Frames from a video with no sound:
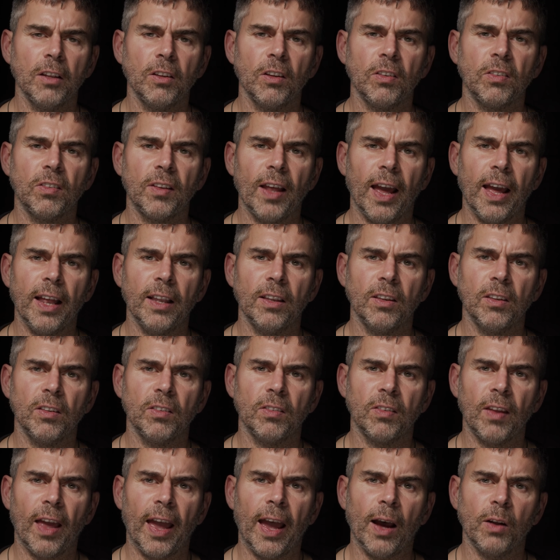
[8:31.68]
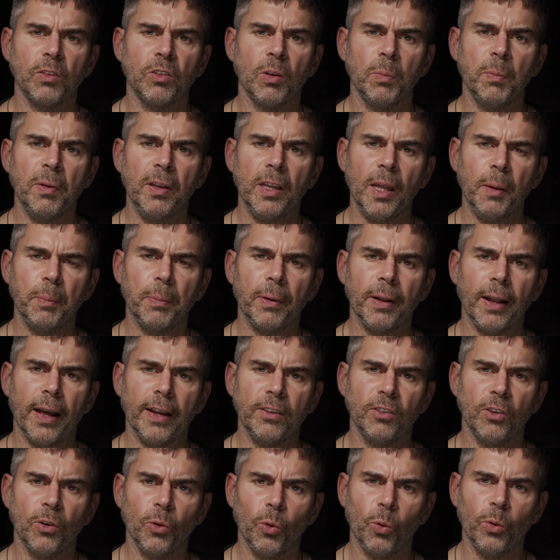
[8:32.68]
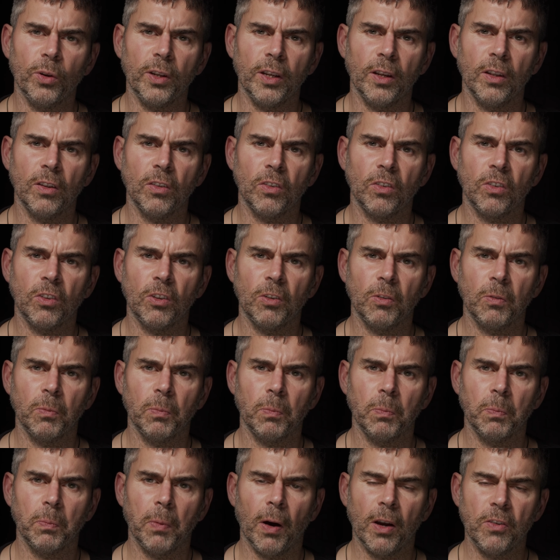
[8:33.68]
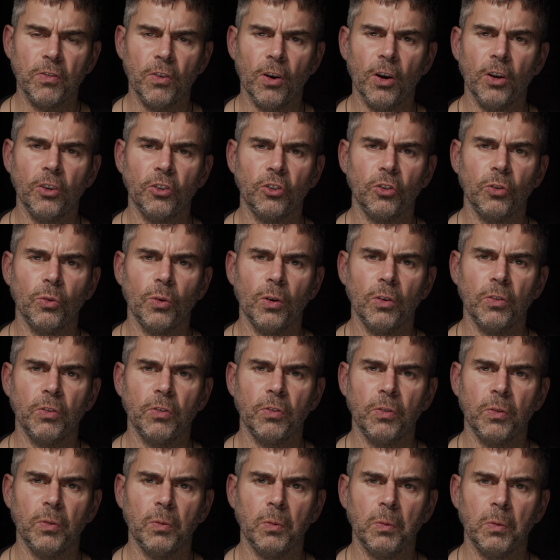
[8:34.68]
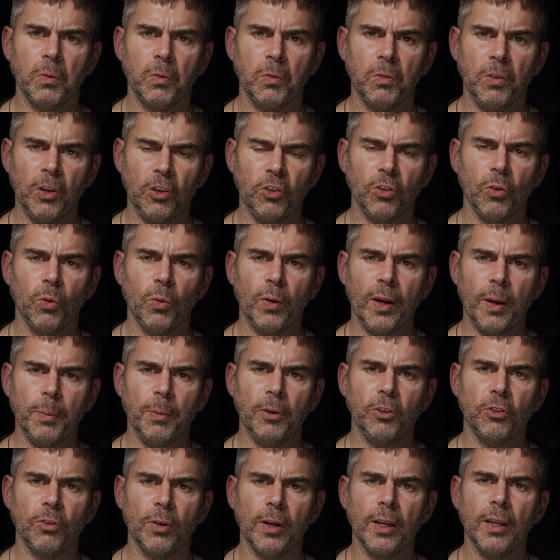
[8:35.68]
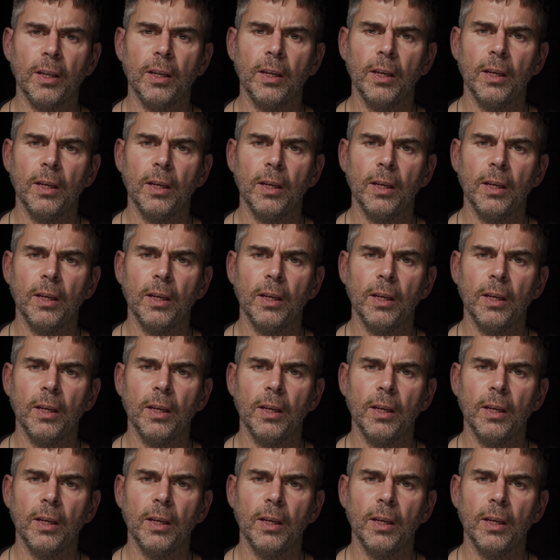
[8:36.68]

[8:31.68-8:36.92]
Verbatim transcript: understands how to manipulate an audience by virtue of visual imagery.